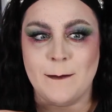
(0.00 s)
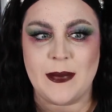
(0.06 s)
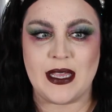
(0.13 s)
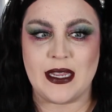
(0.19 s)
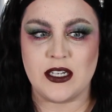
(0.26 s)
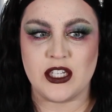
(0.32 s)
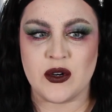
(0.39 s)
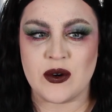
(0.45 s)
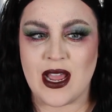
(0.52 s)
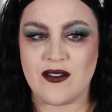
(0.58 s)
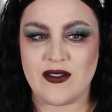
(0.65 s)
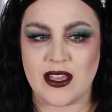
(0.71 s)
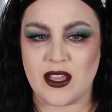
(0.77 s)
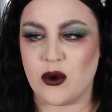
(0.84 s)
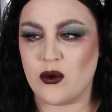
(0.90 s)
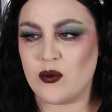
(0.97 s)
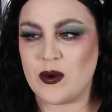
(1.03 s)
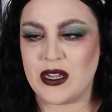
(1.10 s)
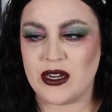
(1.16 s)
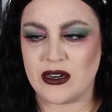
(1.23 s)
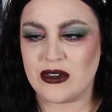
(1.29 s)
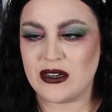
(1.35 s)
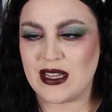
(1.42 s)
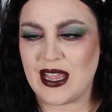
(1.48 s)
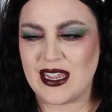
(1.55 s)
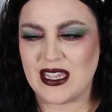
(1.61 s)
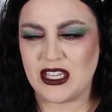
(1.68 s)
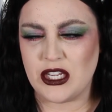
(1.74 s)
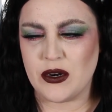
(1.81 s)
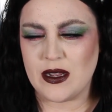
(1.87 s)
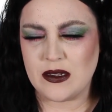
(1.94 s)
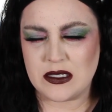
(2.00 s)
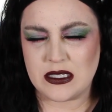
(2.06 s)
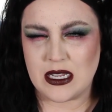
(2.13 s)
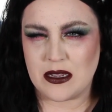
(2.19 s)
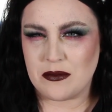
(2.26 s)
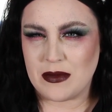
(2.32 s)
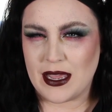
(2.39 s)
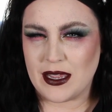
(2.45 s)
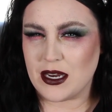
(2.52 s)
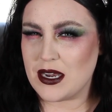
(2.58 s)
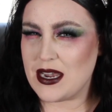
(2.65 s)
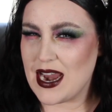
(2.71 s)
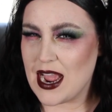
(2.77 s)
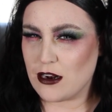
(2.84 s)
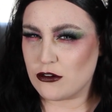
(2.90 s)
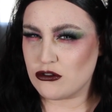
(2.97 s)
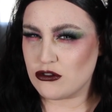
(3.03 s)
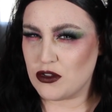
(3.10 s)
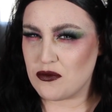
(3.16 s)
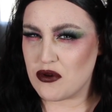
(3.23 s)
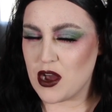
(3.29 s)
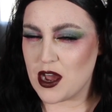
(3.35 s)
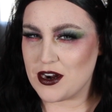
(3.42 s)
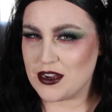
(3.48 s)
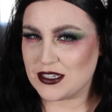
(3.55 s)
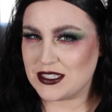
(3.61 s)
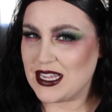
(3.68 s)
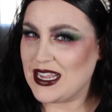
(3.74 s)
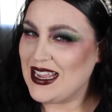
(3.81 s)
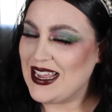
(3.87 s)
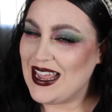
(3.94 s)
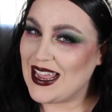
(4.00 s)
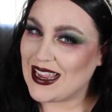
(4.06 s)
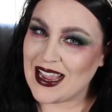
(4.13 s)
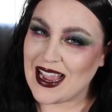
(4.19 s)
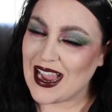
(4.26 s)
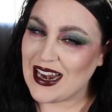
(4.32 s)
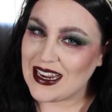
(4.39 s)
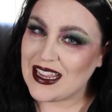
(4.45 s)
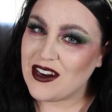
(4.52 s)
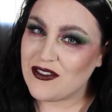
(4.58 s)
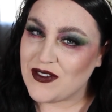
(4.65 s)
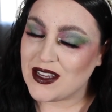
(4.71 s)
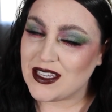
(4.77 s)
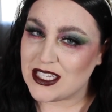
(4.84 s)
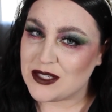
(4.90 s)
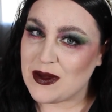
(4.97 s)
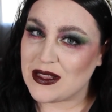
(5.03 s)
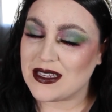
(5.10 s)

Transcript: They don't have like a weird, like, you know how some like natural products, it can kind of get a funky smell.